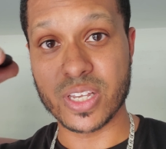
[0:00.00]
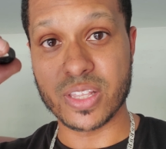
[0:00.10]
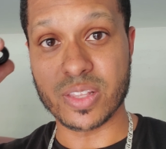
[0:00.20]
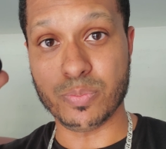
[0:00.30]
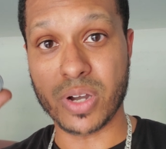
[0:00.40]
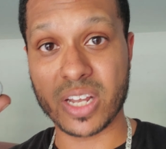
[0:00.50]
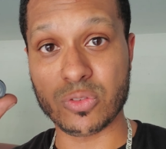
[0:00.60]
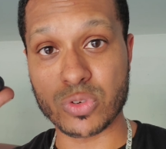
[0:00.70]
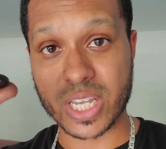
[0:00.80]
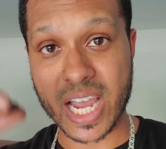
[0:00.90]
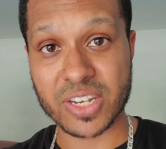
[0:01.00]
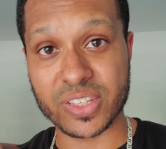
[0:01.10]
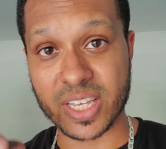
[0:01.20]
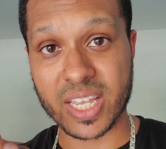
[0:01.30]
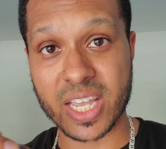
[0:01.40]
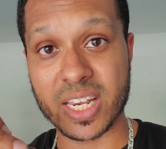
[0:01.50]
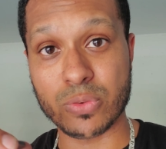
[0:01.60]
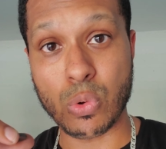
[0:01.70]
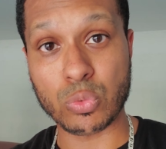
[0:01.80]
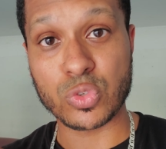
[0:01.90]
the bottom will catch the head and it
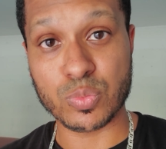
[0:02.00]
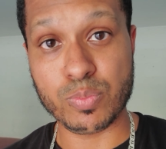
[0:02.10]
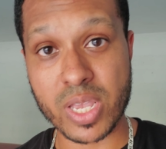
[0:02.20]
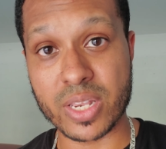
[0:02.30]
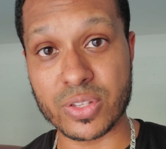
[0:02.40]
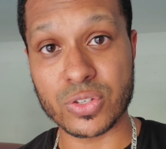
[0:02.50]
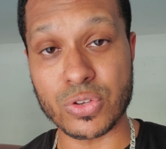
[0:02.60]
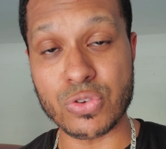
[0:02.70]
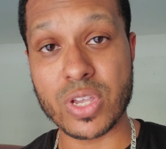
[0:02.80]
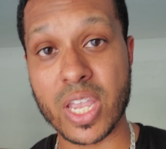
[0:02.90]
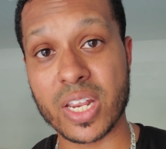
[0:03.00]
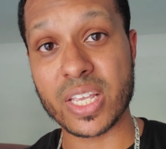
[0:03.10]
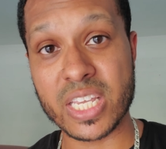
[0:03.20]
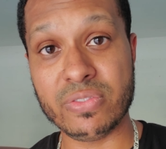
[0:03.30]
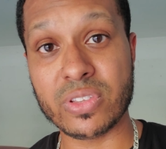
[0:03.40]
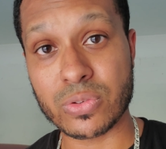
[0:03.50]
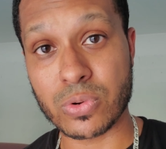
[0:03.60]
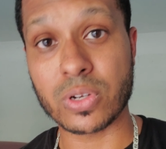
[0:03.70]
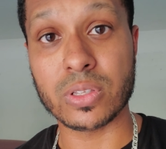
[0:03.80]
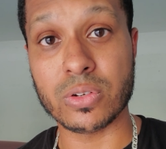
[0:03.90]
won't spin, so you can get an even
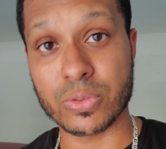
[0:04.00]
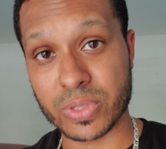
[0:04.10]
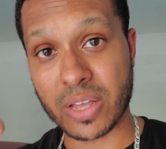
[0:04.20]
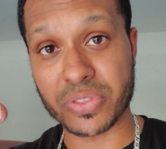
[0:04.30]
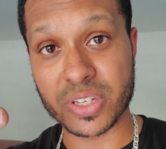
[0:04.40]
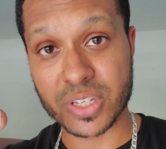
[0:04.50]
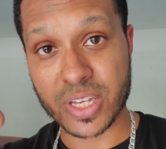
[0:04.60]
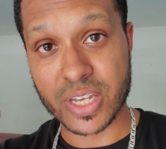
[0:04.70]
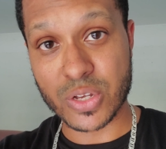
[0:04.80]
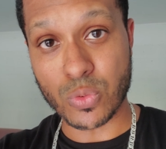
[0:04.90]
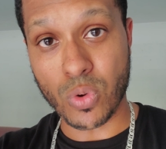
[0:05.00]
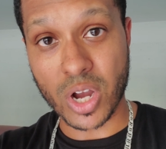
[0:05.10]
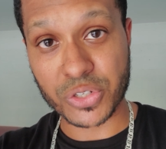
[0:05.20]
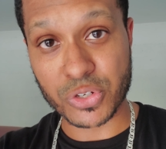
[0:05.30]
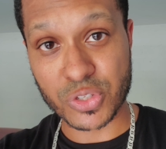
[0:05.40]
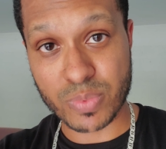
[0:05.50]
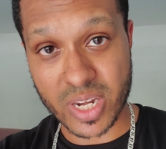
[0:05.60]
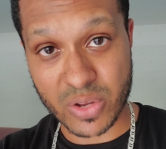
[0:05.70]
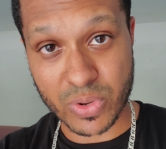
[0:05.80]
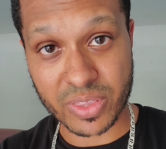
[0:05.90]
torque load without the washer
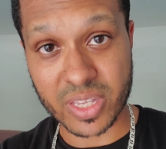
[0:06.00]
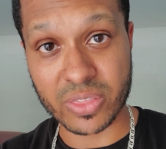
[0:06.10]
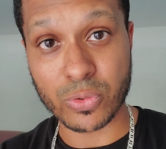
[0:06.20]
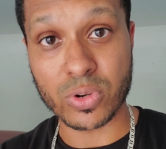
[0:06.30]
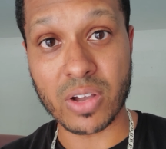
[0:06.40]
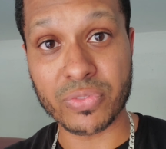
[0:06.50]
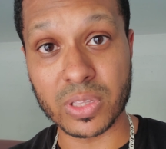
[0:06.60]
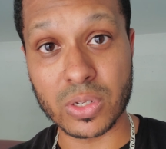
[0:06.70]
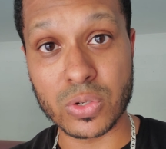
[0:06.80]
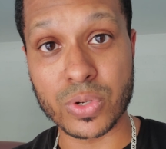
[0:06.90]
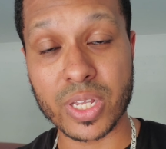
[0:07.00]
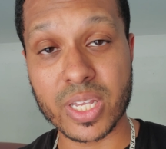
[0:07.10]
spinning with it and throwing off the load,